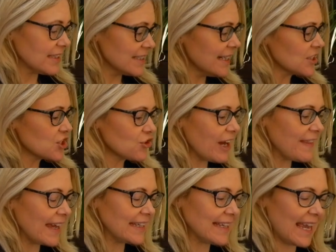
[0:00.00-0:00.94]
So let's try
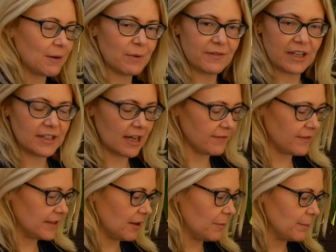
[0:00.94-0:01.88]
that again with
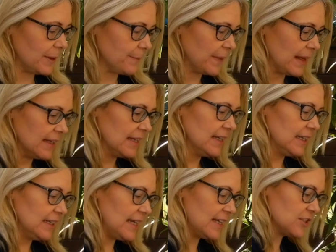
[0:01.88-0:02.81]
another number.
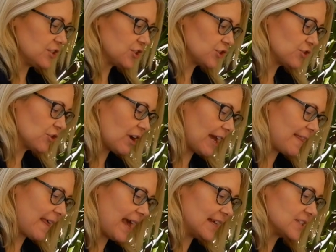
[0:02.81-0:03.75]
Let's
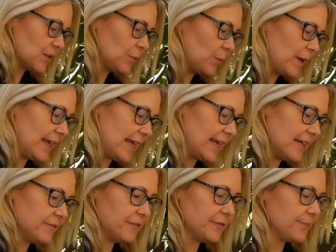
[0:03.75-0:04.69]
try that
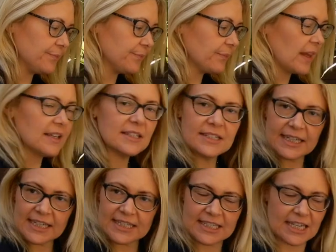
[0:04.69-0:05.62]
with
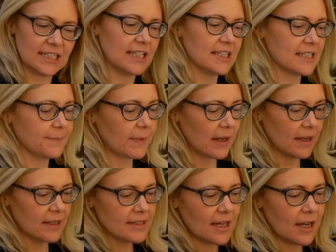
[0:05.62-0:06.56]
six teddies.
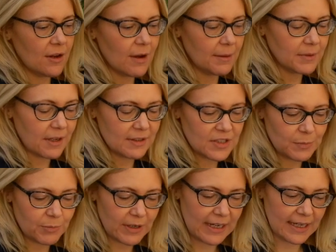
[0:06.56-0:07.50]
So I'm going
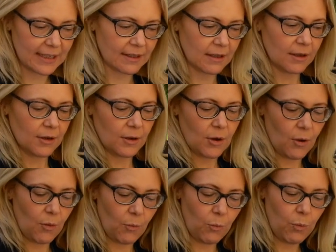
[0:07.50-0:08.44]
to bring
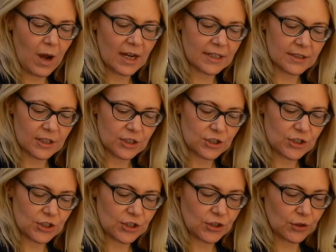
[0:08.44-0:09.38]
one,
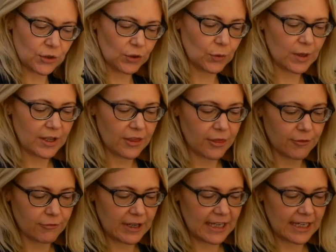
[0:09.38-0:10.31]
two,
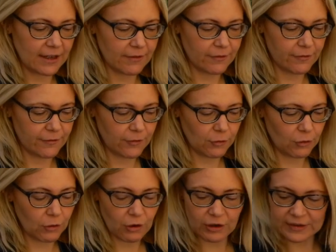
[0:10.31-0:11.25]
three,
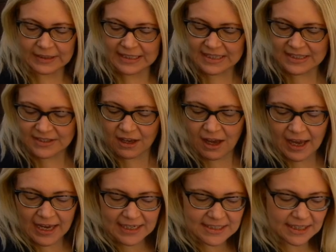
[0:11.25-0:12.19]
four on this
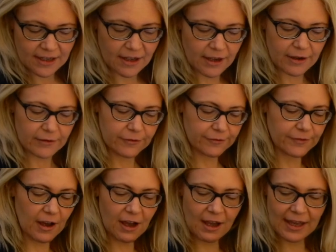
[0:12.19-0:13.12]
side,
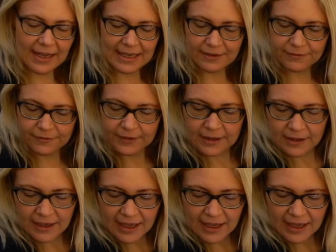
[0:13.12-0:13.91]
five,